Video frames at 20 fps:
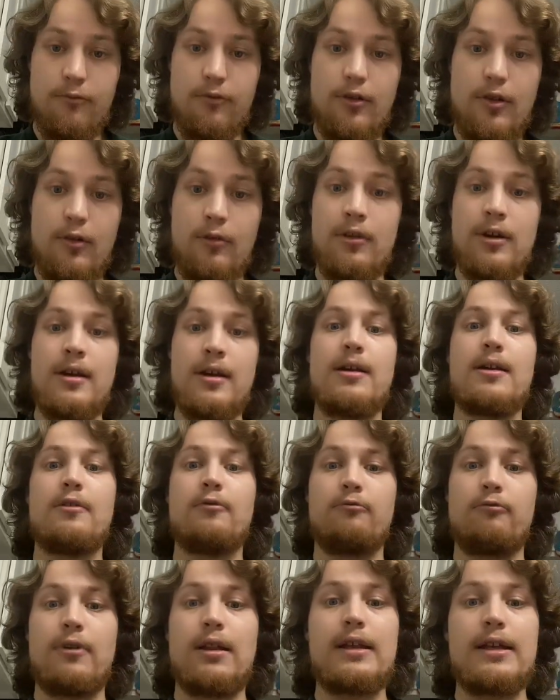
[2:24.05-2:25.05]
So
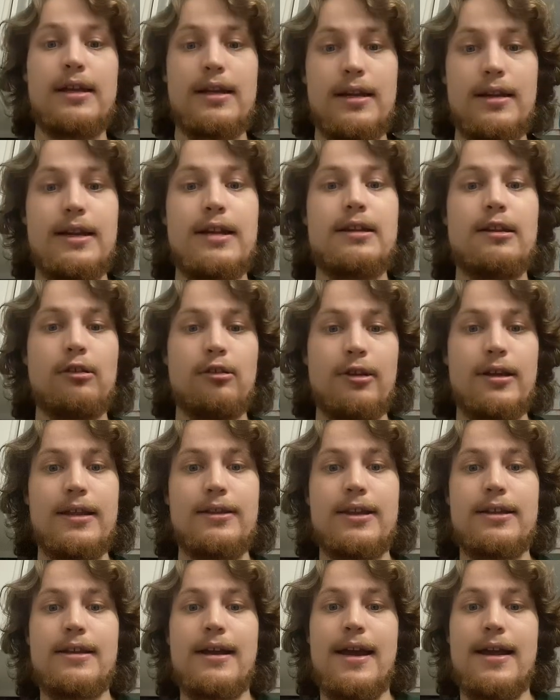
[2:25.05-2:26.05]
really going to need to look at
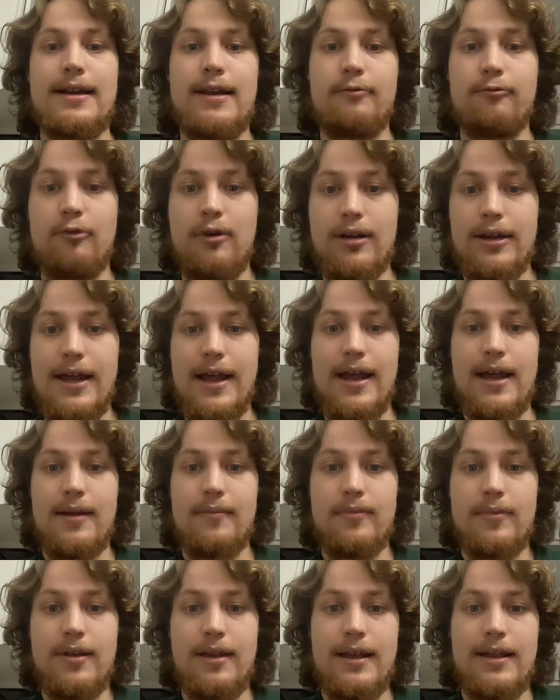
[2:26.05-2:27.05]
the tight end run
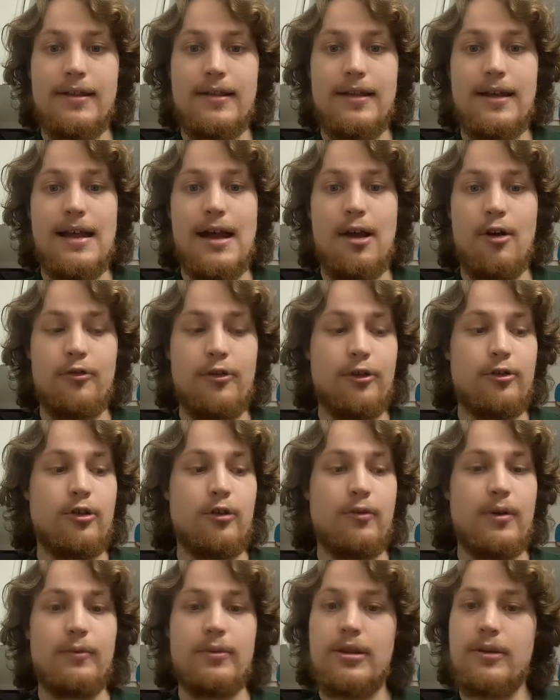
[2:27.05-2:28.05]
game and see how they're
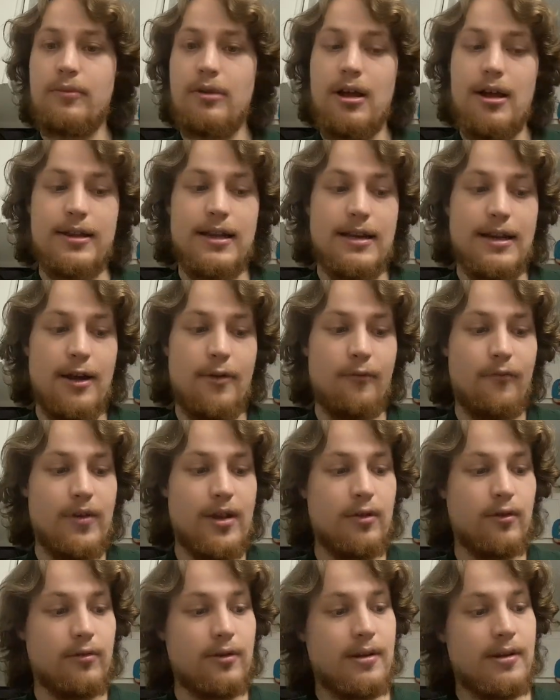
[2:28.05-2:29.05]
doing with the blocking
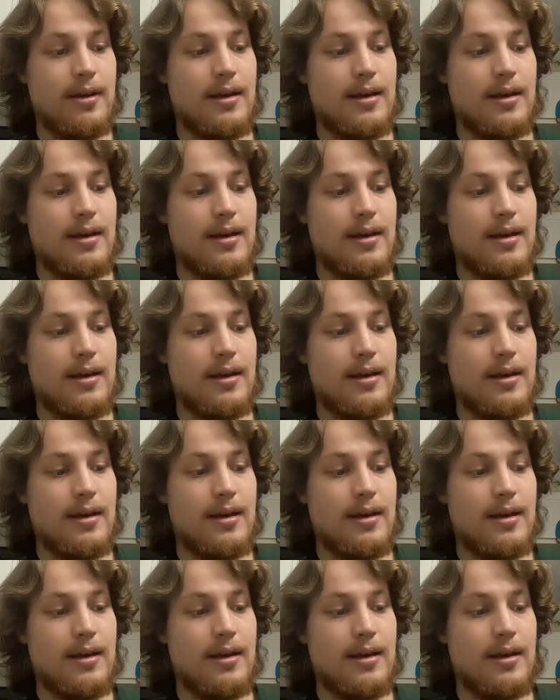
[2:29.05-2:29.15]
downfield.